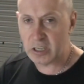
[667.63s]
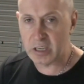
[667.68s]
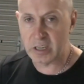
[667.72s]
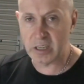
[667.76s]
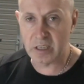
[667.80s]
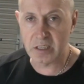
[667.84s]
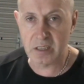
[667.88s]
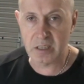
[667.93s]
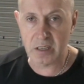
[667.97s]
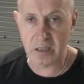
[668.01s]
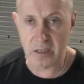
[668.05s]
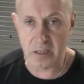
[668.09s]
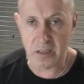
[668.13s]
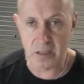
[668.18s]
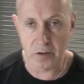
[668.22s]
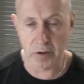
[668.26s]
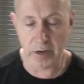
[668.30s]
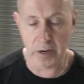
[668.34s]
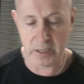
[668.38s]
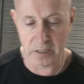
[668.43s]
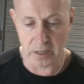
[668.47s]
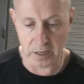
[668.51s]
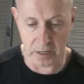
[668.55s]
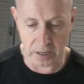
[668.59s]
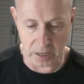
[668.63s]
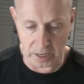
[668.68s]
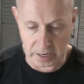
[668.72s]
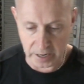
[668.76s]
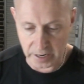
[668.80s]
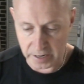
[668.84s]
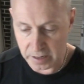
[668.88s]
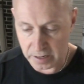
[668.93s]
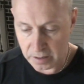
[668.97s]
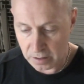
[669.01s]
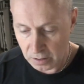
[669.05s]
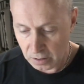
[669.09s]
is to actually
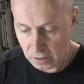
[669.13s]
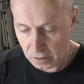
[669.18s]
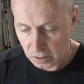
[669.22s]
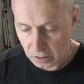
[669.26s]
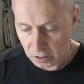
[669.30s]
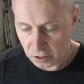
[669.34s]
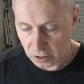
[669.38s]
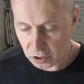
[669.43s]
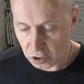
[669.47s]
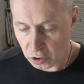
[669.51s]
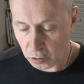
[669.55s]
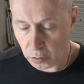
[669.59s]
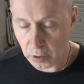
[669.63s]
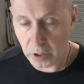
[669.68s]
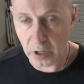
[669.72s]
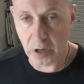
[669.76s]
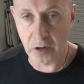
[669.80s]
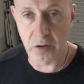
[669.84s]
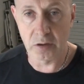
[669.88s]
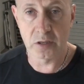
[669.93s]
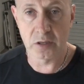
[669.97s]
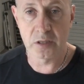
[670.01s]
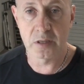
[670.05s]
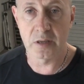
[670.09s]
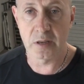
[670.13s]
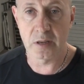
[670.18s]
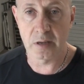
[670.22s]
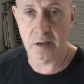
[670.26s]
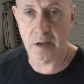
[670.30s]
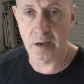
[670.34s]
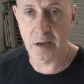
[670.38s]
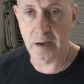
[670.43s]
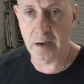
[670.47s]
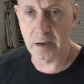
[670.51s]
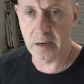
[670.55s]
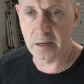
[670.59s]
lay 2 of those
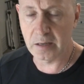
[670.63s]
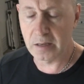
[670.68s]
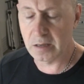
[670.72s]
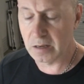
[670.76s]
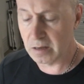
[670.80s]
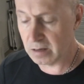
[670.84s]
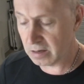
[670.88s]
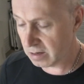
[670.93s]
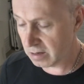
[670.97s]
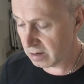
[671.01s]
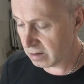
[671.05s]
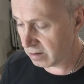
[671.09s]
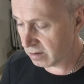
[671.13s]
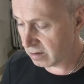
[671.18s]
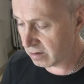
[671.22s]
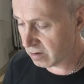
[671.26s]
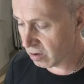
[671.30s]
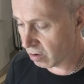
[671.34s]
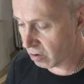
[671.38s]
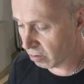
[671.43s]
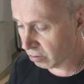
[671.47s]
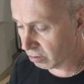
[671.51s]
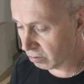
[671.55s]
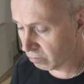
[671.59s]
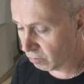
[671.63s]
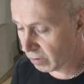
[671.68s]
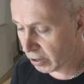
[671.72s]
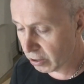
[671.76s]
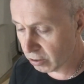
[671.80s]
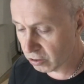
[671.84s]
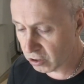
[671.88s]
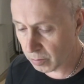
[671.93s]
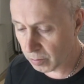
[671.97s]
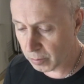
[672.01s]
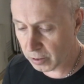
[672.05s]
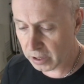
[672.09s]
one on
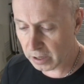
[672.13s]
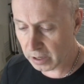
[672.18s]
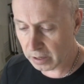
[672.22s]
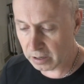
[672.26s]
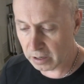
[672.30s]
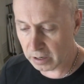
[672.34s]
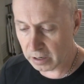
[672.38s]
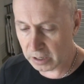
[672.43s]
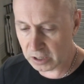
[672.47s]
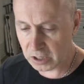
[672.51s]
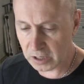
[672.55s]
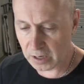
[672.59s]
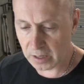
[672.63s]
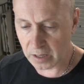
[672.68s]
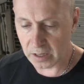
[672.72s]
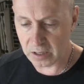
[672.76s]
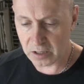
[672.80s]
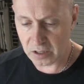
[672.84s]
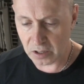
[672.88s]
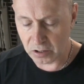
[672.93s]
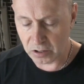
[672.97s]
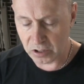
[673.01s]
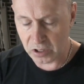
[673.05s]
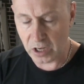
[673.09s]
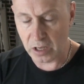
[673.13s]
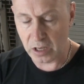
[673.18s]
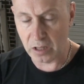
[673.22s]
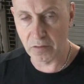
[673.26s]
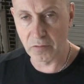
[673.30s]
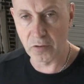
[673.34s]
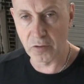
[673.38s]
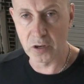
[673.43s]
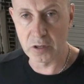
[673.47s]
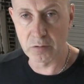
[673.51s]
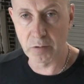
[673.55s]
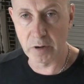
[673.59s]
top of each other. So stick the
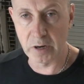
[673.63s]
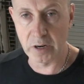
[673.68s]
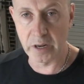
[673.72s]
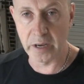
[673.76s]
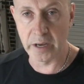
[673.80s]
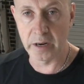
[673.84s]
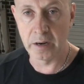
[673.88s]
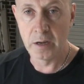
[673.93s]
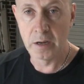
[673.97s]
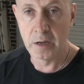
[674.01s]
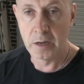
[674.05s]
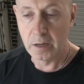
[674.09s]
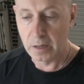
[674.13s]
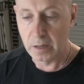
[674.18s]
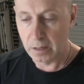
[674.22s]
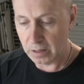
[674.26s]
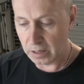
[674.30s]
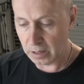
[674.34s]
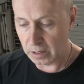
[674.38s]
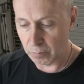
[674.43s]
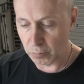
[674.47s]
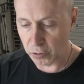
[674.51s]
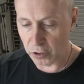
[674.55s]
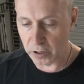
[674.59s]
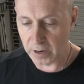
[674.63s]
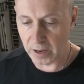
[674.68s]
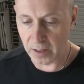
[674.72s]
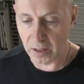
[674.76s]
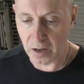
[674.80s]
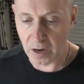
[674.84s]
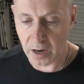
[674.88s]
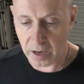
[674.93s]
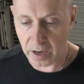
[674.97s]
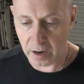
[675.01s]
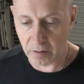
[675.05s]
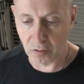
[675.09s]
first one down, then put another
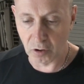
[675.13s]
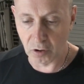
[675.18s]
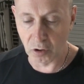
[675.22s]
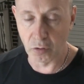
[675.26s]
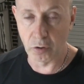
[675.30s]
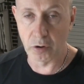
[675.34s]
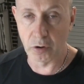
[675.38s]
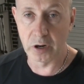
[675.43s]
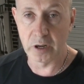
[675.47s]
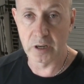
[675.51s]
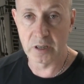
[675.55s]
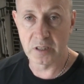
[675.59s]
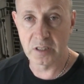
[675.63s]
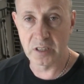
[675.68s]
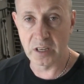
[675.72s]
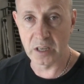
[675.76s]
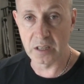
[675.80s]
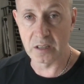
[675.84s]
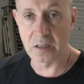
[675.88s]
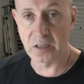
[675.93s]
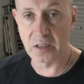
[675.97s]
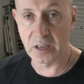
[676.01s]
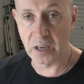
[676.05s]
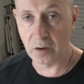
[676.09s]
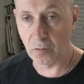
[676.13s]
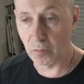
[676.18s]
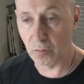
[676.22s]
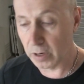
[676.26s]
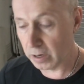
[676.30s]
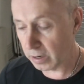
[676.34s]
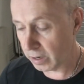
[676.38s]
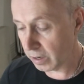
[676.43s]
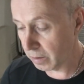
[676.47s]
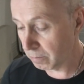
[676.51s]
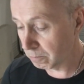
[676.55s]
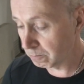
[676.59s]
layer of glue on it and stick the second one
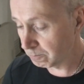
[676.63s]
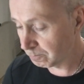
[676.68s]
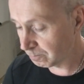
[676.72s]
down.